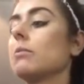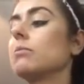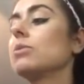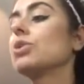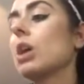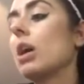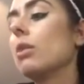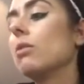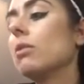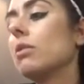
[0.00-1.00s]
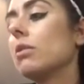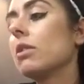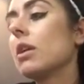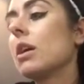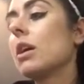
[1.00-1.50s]
So
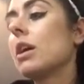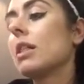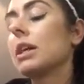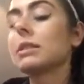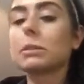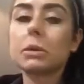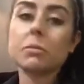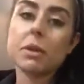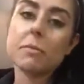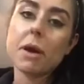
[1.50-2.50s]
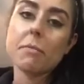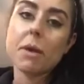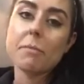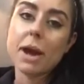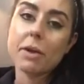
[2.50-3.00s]
that's a little bit about my
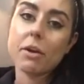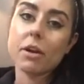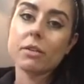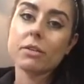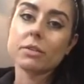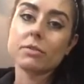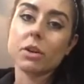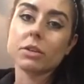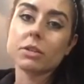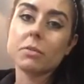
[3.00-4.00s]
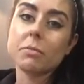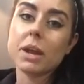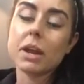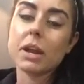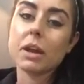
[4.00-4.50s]
background as far as
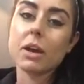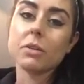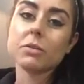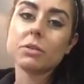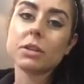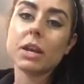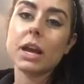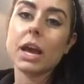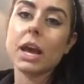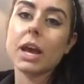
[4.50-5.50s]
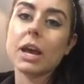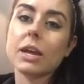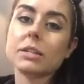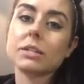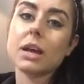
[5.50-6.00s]
competing goes,
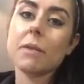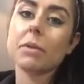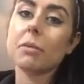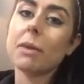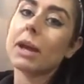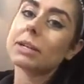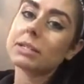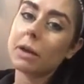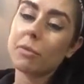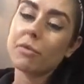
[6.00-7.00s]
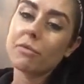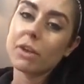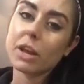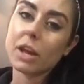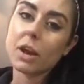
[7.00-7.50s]
and I'm going to make a separate
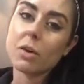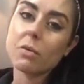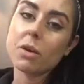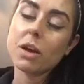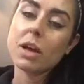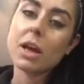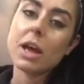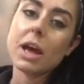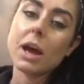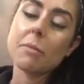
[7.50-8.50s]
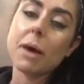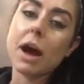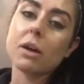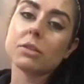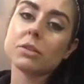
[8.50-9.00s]
video
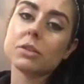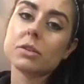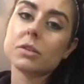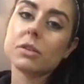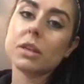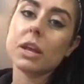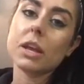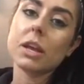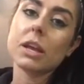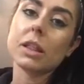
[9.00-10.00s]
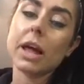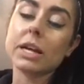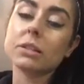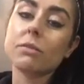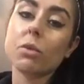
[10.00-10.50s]
about the
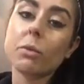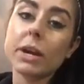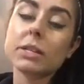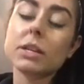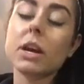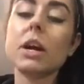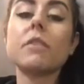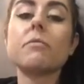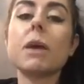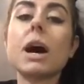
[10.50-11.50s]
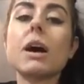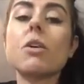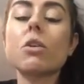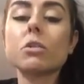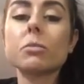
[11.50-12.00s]
last 4 weeks of my
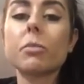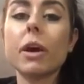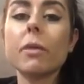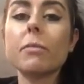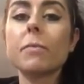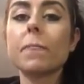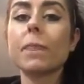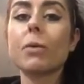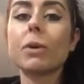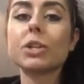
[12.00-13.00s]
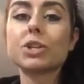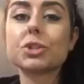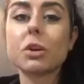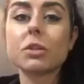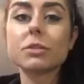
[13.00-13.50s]
Arnold prep, which
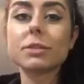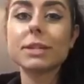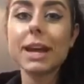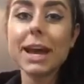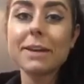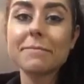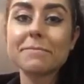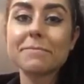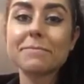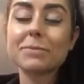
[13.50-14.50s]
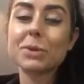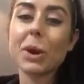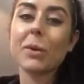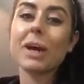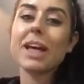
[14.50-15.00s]
starts today.
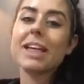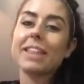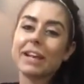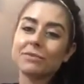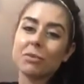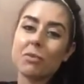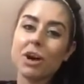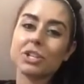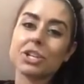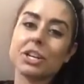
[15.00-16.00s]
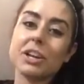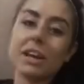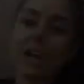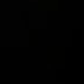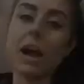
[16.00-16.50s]
So thanks for watching,
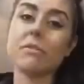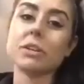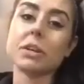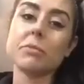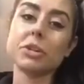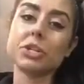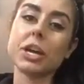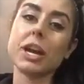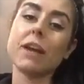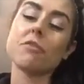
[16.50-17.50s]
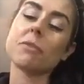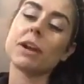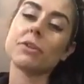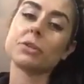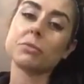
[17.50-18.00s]
and I really appreciate everybody
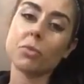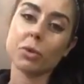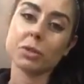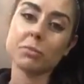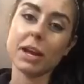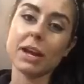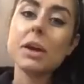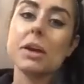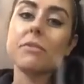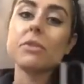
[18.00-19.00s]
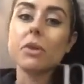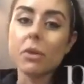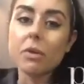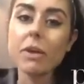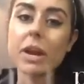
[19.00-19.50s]
who supports me. If you don't
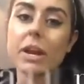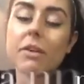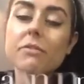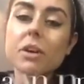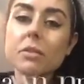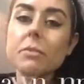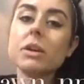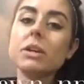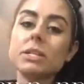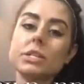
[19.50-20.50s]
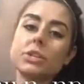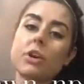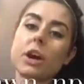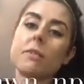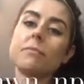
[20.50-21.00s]
already, follow me on
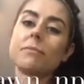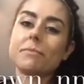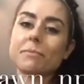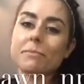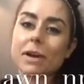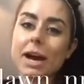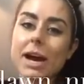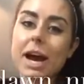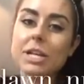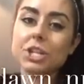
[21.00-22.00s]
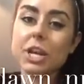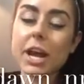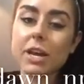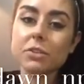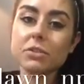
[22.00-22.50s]
Instagram. My IG
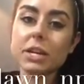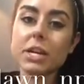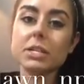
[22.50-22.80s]
handle is